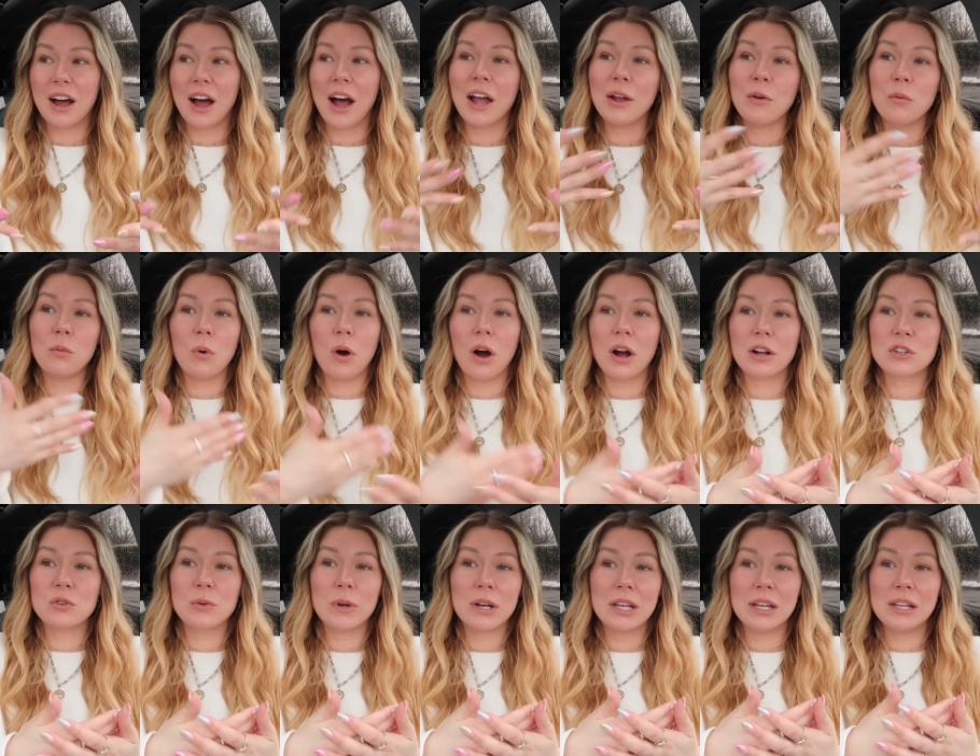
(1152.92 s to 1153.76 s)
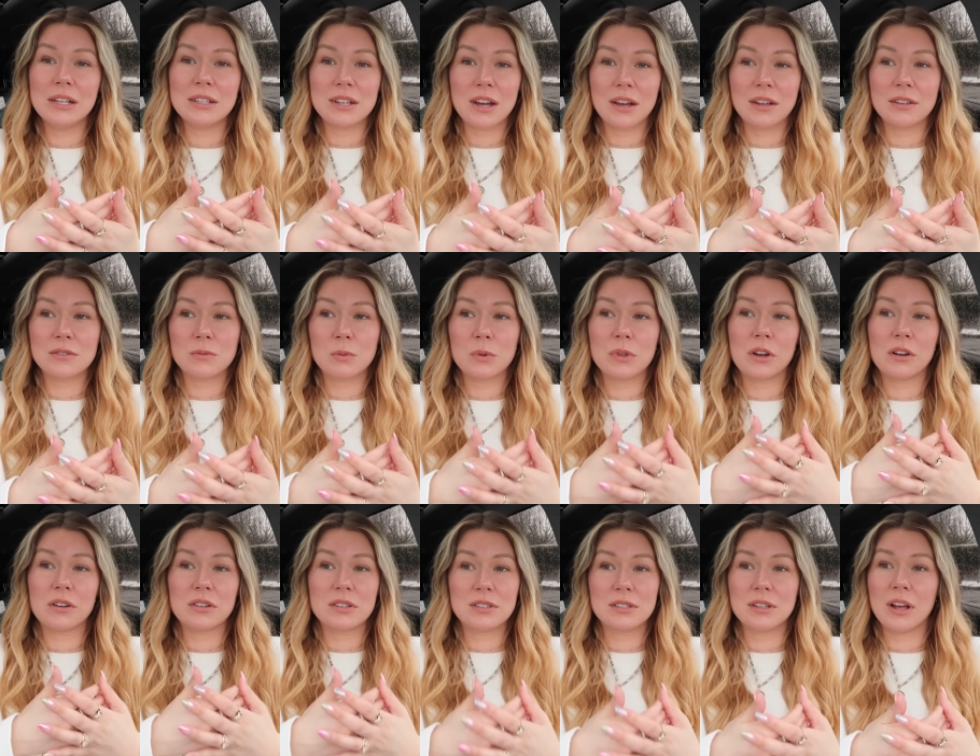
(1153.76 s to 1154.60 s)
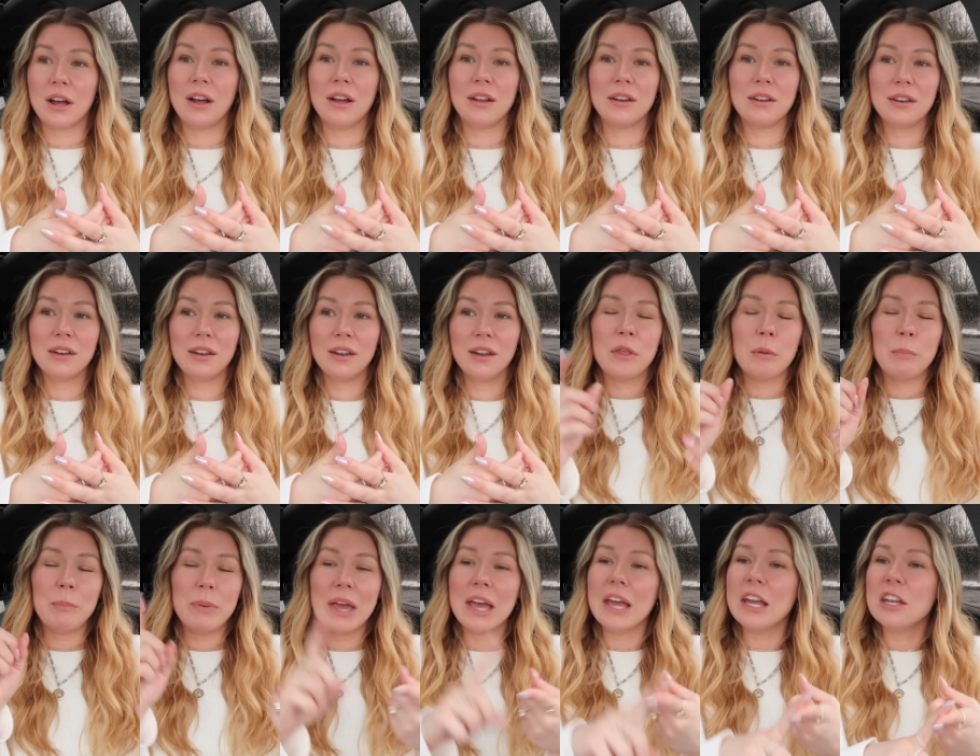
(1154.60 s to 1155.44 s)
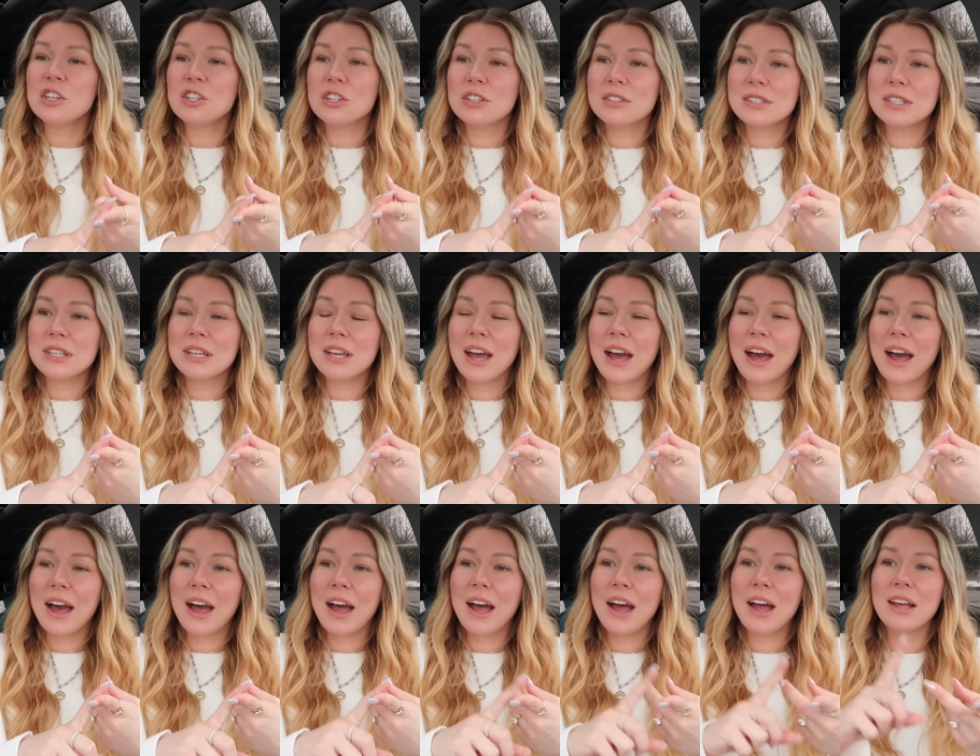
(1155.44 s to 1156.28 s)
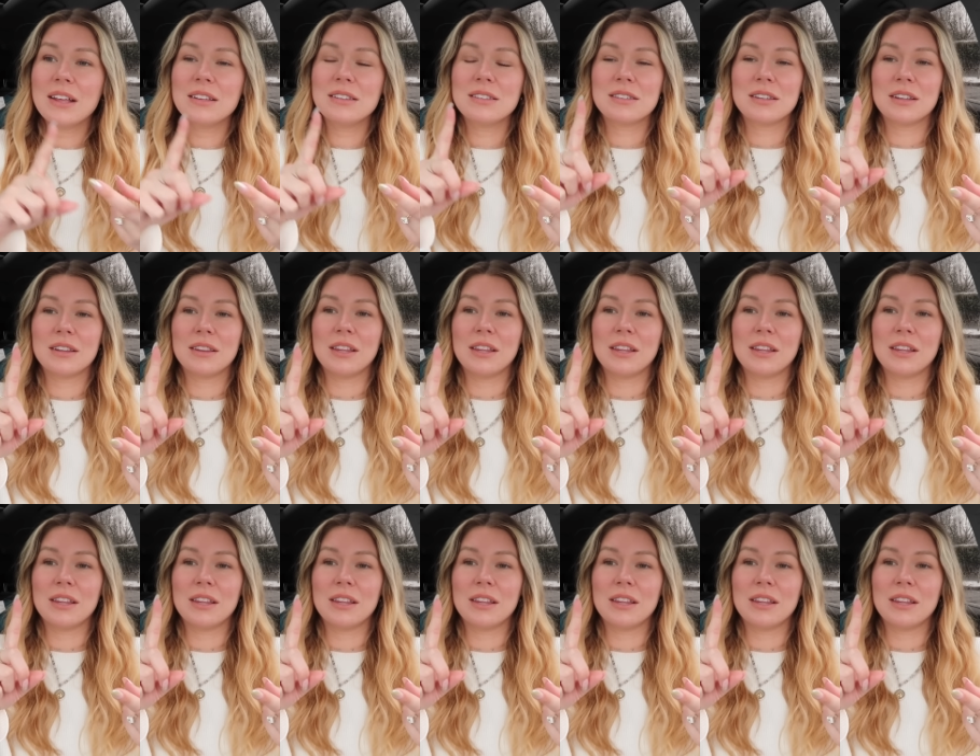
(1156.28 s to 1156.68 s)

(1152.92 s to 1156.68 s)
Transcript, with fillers: I watch what he does with our son, the patience he has,